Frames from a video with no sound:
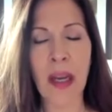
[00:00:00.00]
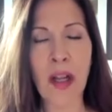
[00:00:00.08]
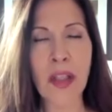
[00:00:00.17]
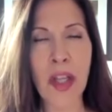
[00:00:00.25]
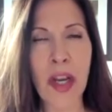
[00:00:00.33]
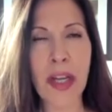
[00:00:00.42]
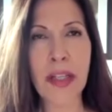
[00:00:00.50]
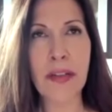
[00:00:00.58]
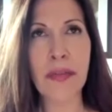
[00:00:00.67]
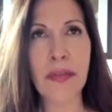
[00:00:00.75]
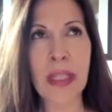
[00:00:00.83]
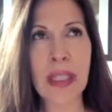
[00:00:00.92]
a lot
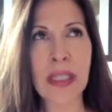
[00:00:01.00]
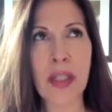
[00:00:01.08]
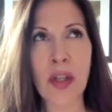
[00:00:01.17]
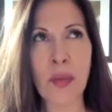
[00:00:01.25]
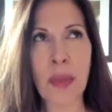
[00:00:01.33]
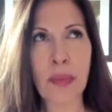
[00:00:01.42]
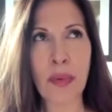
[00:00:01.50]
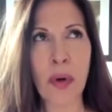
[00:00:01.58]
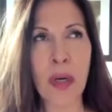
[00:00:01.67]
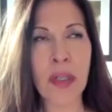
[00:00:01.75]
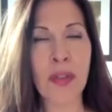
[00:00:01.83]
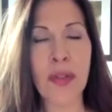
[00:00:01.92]
of things that are going to be
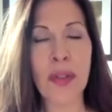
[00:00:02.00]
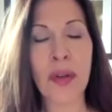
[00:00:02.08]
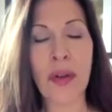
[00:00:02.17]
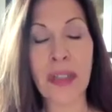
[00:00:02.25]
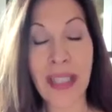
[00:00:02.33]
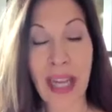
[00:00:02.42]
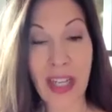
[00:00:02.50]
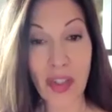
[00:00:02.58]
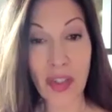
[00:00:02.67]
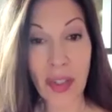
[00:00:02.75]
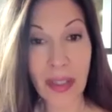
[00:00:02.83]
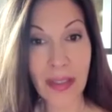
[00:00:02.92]
brought into your
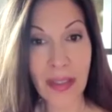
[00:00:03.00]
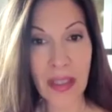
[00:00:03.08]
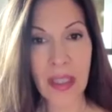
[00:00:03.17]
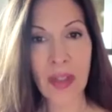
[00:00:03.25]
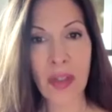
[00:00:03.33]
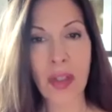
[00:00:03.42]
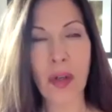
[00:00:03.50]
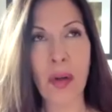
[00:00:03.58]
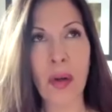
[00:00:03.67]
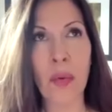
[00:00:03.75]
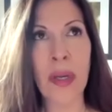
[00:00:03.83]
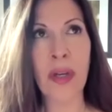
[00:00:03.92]
attention, into your
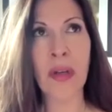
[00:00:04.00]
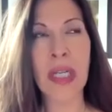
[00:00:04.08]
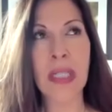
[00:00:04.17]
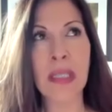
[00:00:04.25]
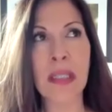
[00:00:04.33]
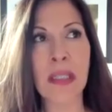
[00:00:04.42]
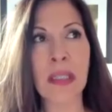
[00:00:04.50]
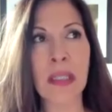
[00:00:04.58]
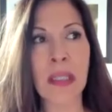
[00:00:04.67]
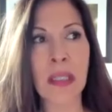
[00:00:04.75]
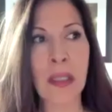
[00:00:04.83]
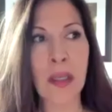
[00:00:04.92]
awareness,
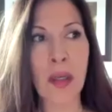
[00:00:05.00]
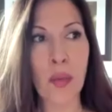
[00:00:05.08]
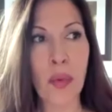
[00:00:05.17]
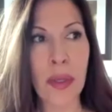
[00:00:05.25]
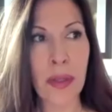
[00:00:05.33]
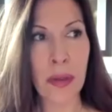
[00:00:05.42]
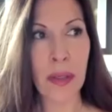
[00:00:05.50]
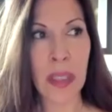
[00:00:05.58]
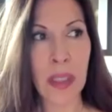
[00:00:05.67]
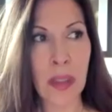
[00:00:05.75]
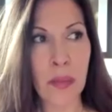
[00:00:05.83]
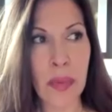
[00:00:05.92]
whether
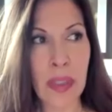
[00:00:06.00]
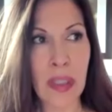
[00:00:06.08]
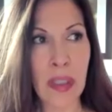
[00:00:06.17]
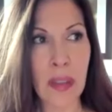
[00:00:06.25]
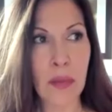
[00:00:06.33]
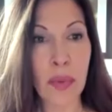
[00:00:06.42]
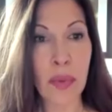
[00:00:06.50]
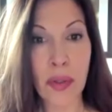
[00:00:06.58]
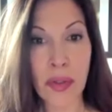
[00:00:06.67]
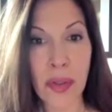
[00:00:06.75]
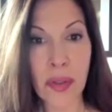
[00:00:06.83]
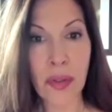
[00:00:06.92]
it be
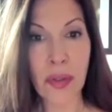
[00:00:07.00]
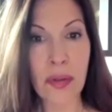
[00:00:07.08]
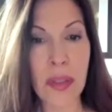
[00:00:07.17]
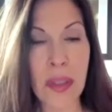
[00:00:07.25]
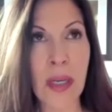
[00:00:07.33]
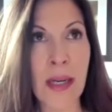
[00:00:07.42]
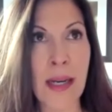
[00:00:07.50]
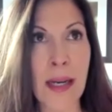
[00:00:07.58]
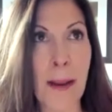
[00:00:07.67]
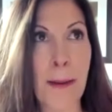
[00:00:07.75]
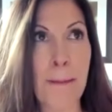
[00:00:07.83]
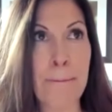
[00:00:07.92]
personal,
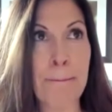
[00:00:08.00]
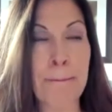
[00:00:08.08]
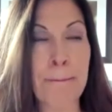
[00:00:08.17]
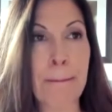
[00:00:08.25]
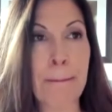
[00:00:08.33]
um,